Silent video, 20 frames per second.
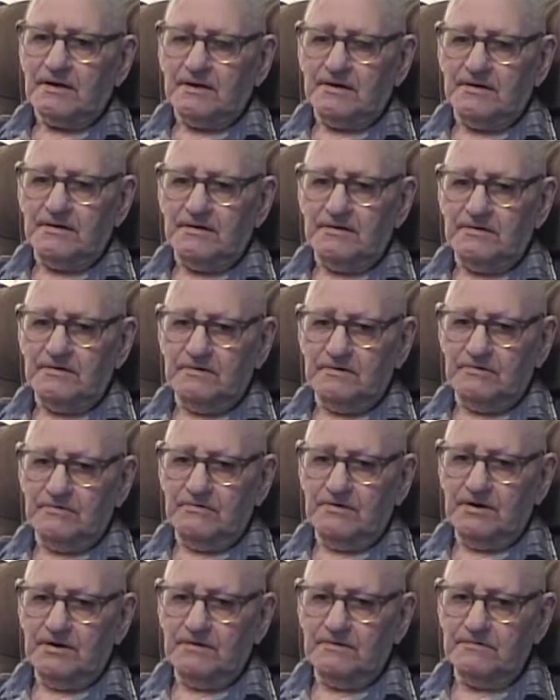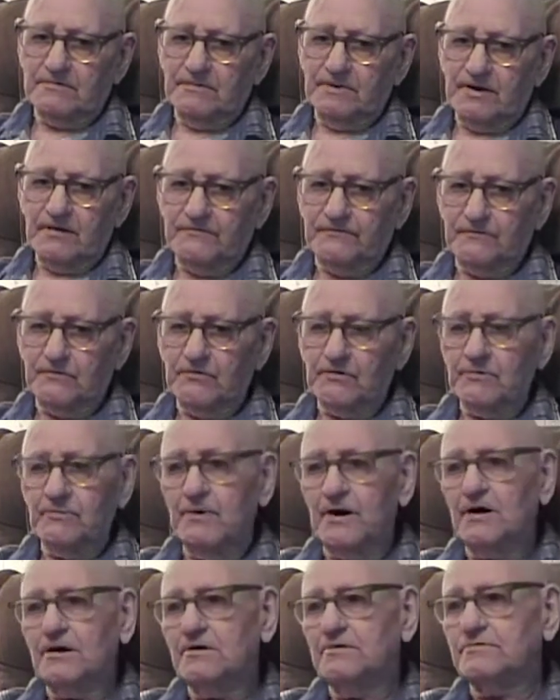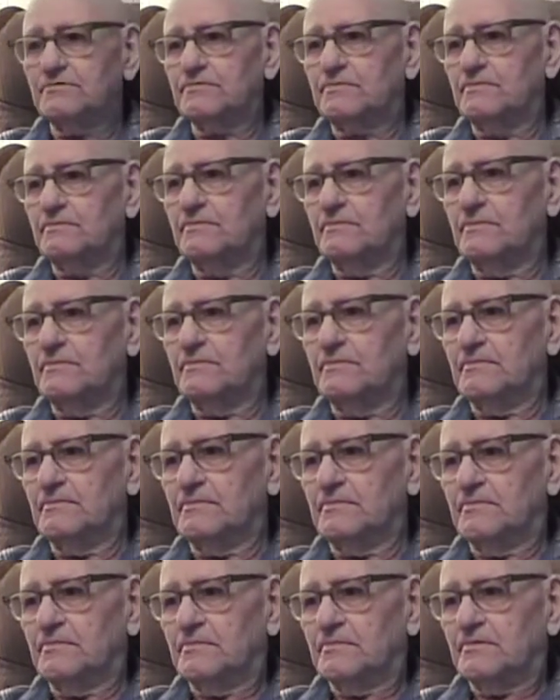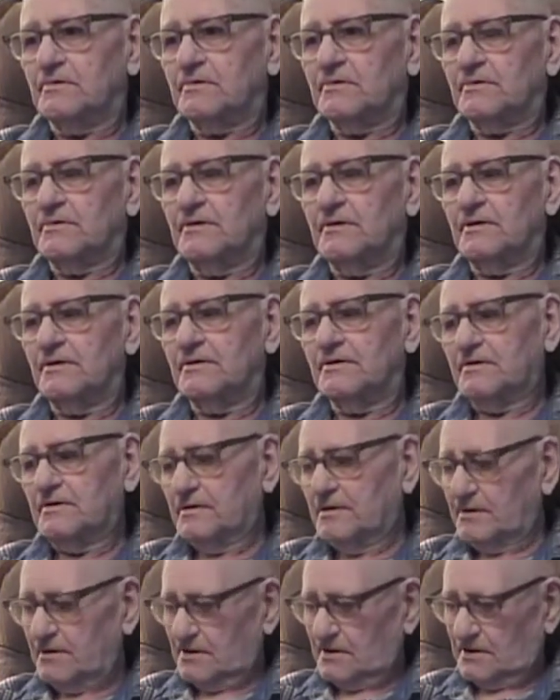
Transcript: and we lived about 4 miles from there, and